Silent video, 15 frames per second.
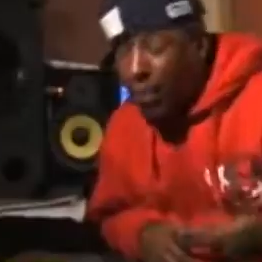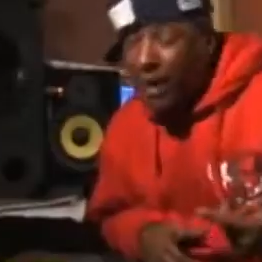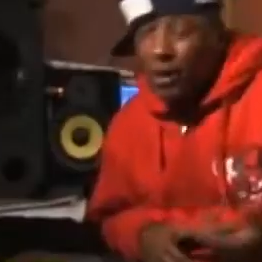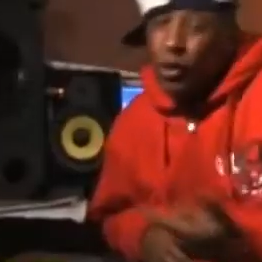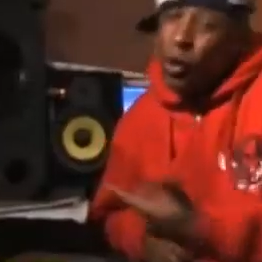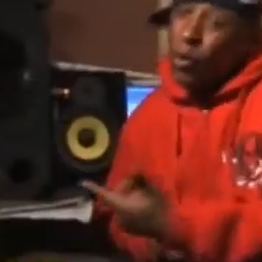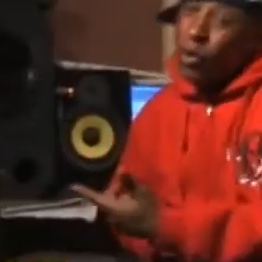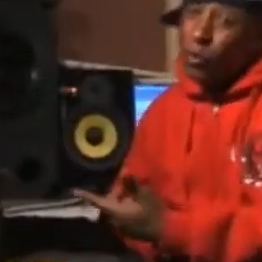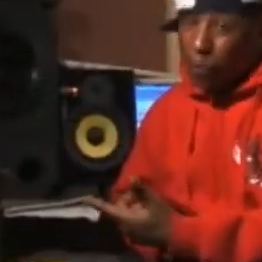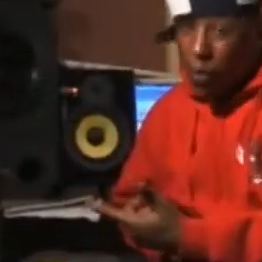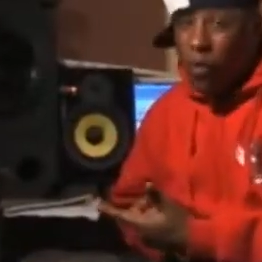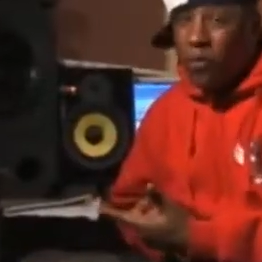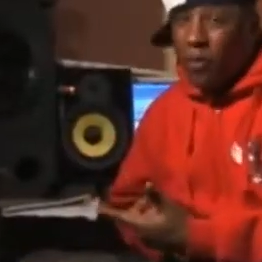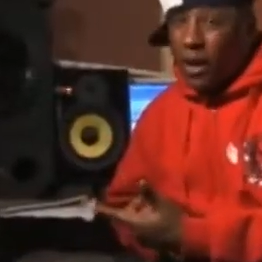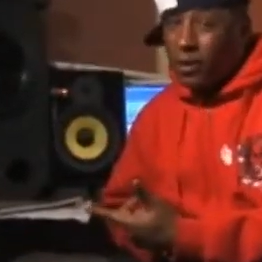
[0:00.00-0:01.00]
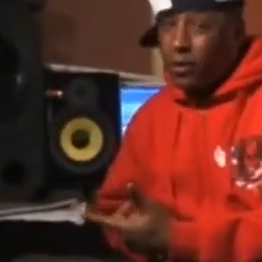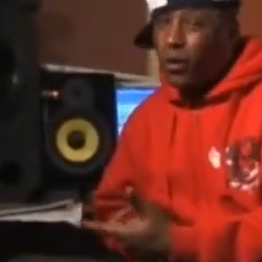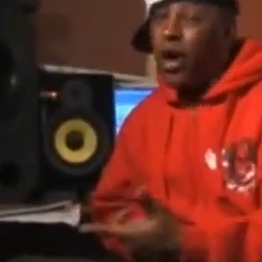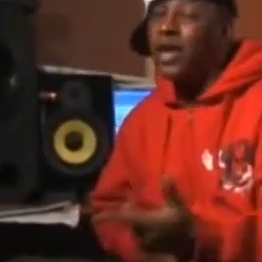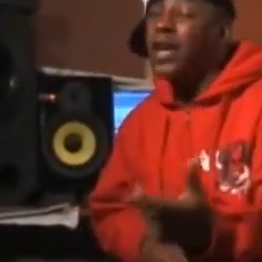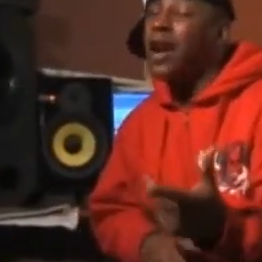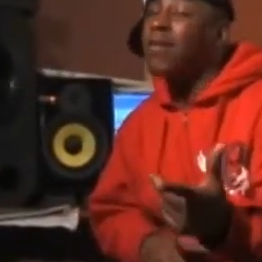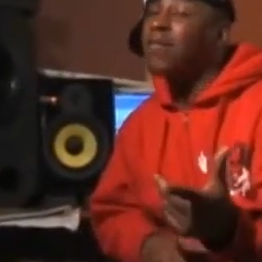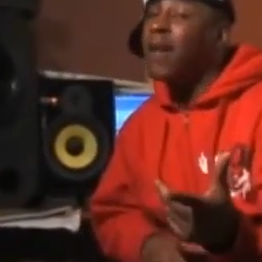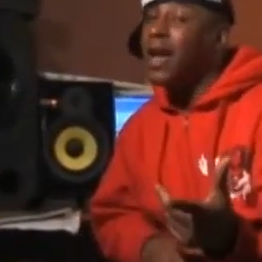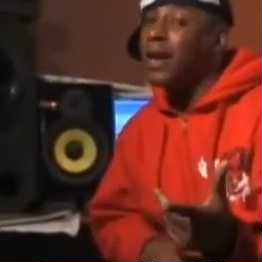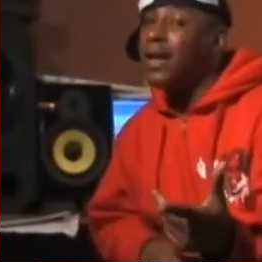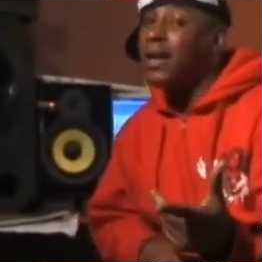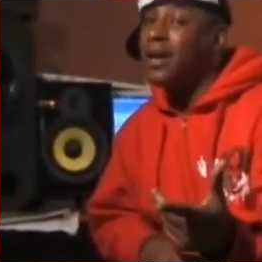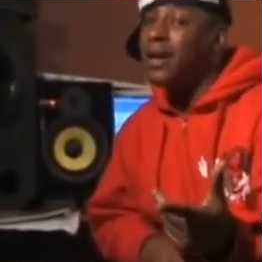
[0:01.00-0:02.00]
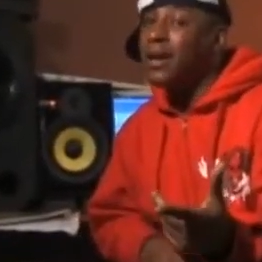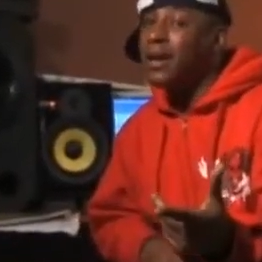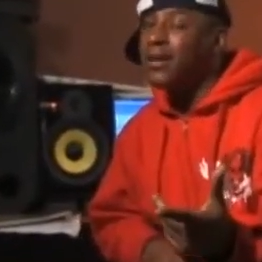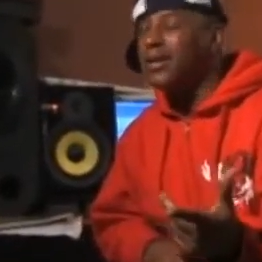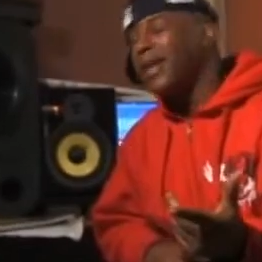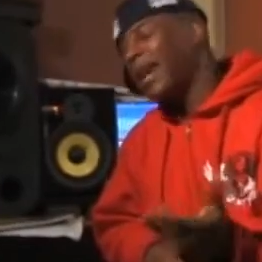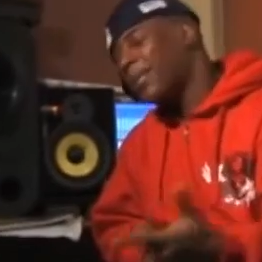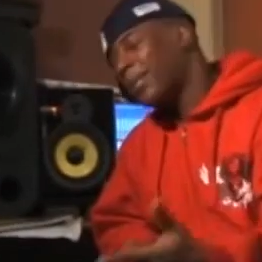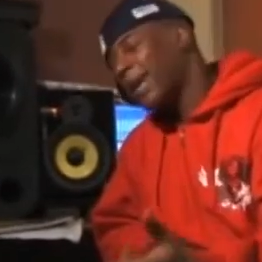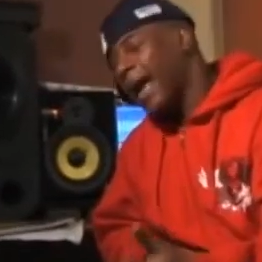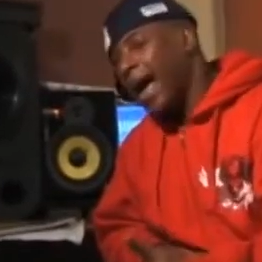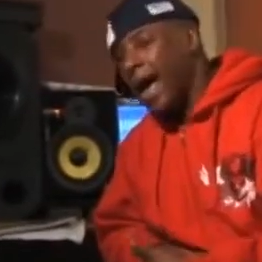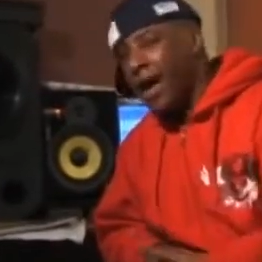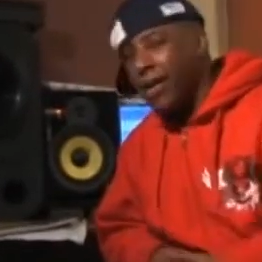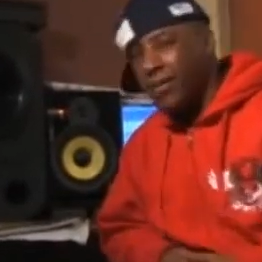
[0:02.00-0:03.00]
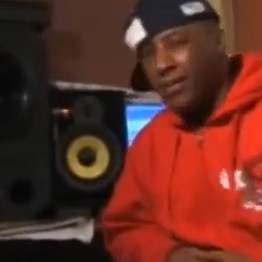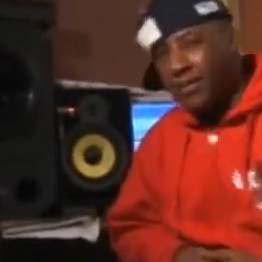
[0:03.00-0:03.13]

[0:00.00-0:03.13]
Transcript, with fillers: about to go in the booth, my dude. Are y'all ready? Check me out.